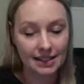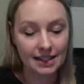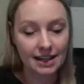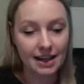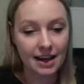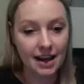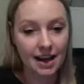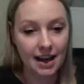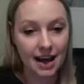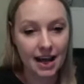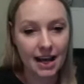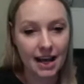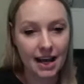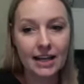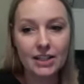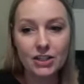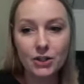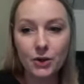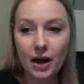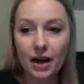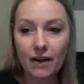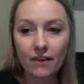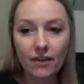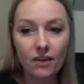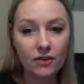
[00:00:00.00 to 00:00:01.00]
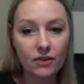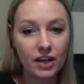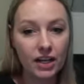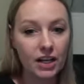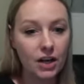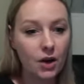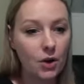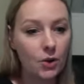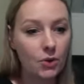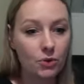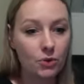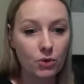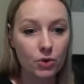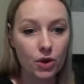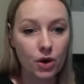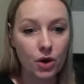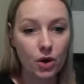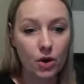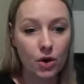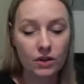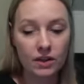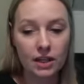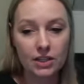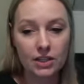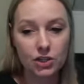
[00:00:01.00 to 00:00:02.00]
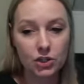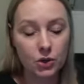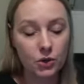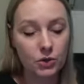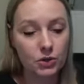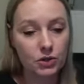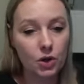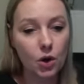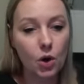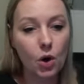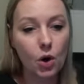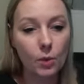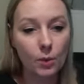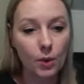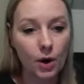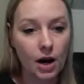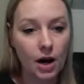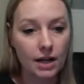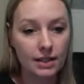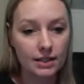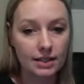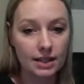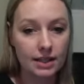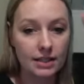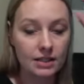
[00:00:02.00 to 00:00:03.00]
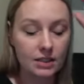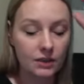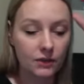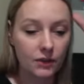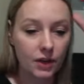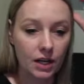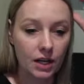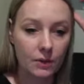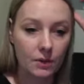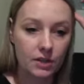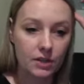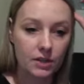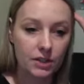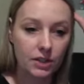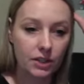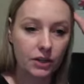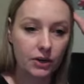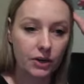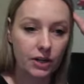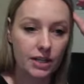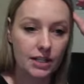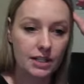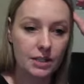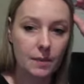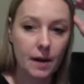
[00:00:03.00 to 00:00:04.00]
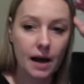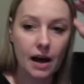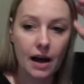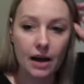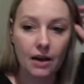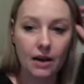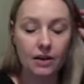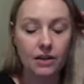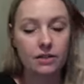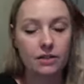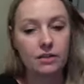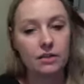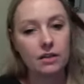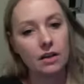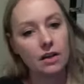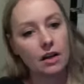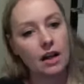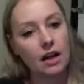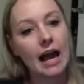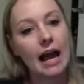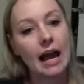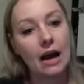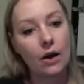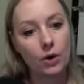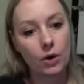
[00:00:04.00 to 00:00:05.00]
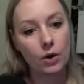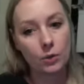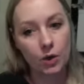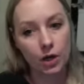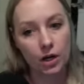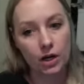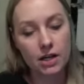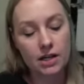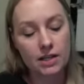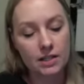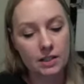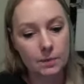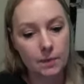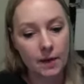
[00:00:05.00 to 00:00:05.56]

yeah, and I do have a video that shows the whole process if anyone's curious about how it works.